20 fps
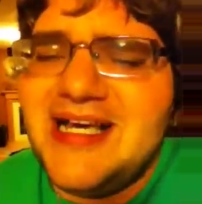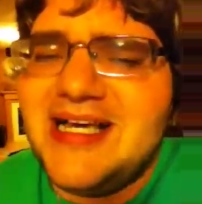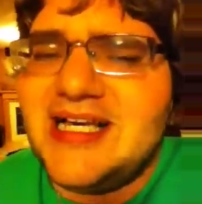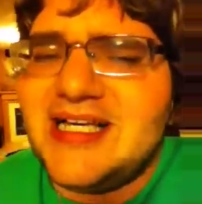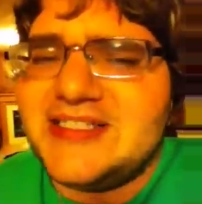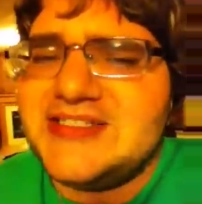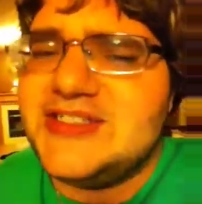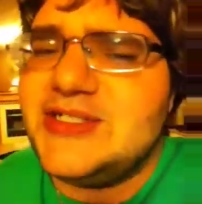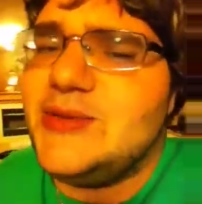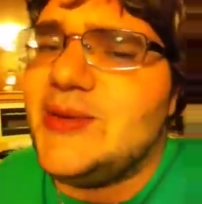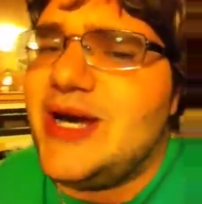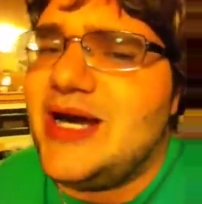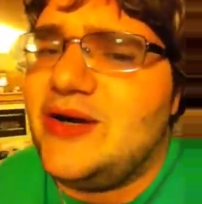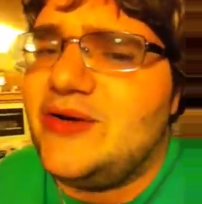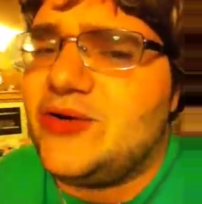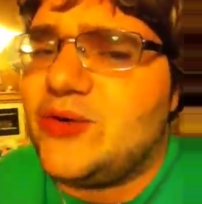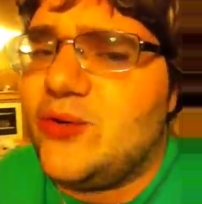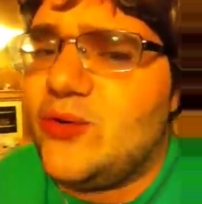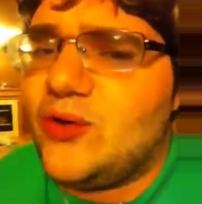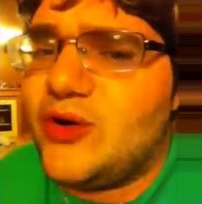cuss you
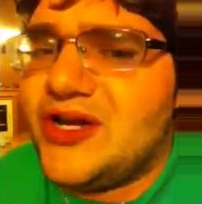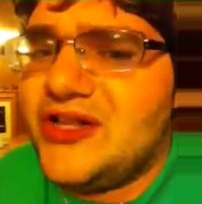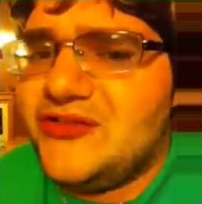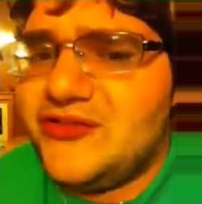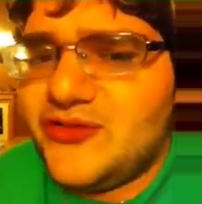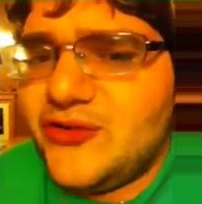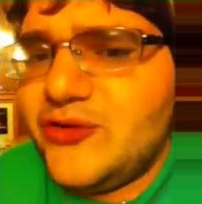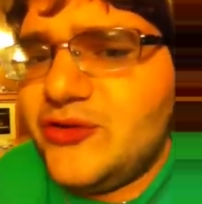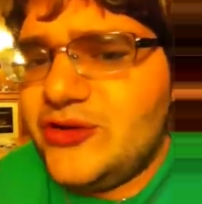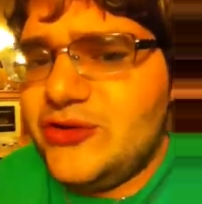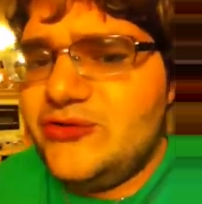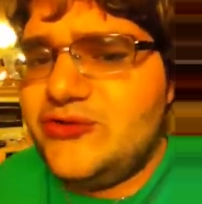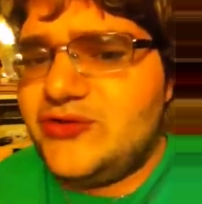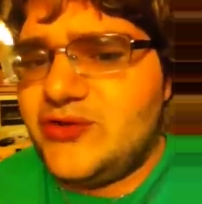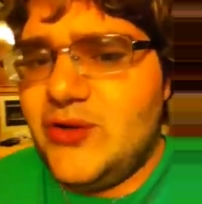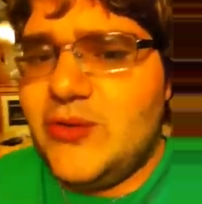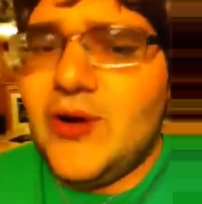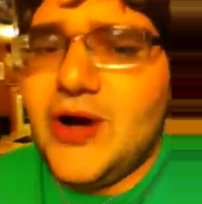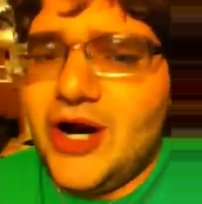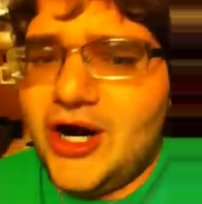out or insult you
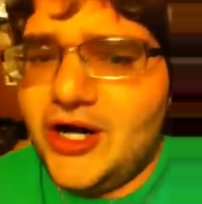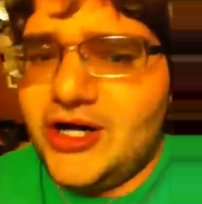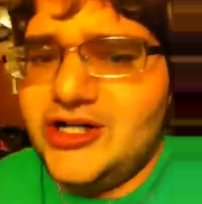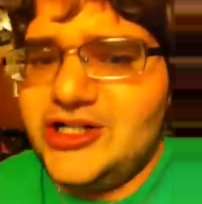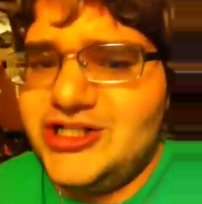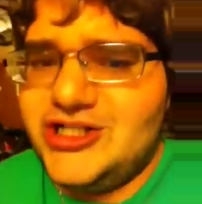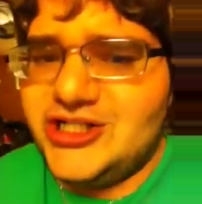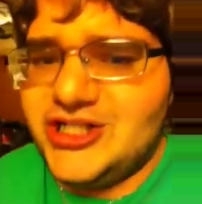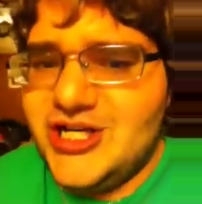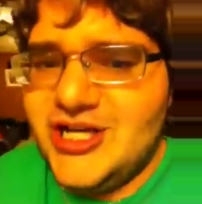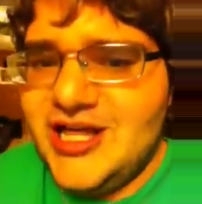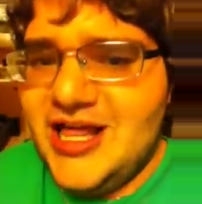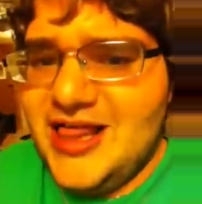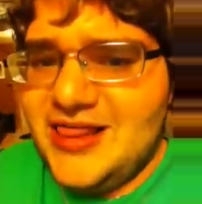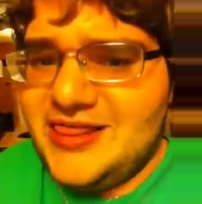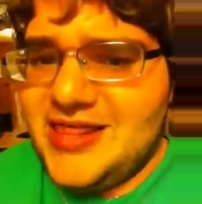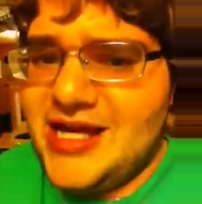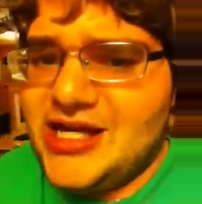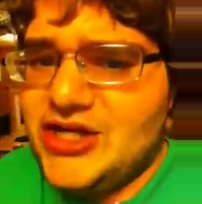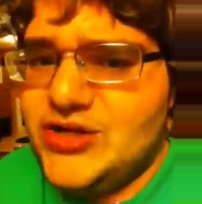so harsh
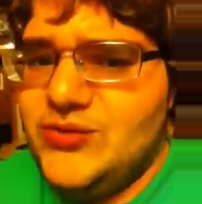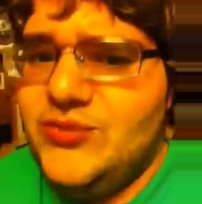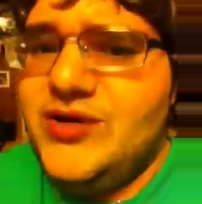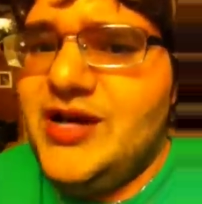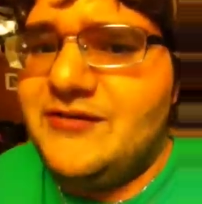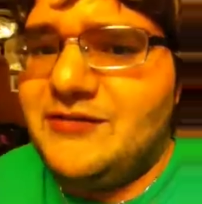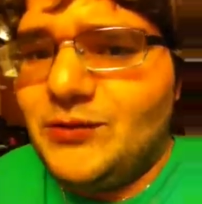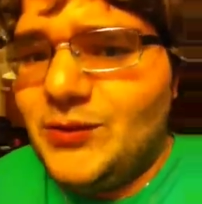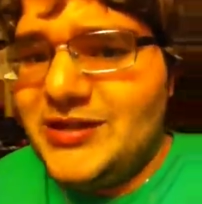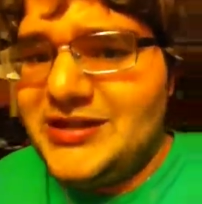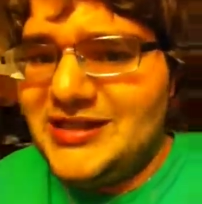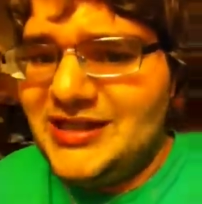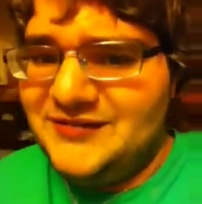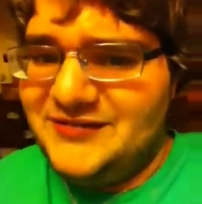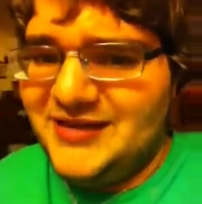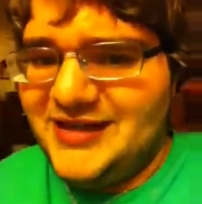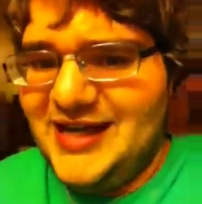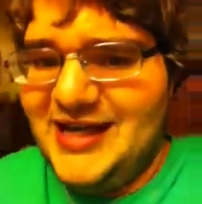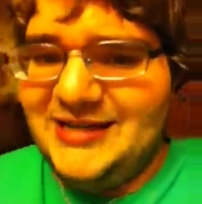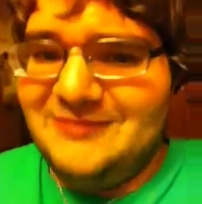that you never want to
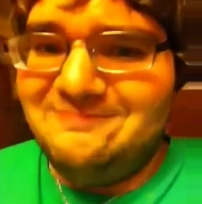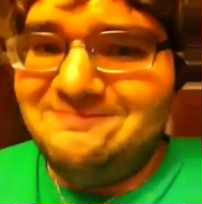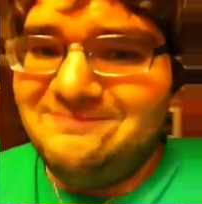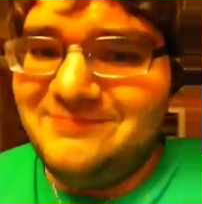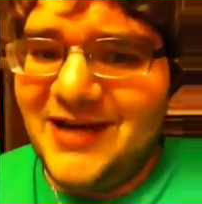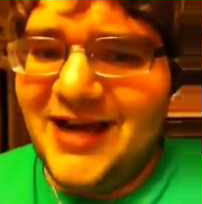live again.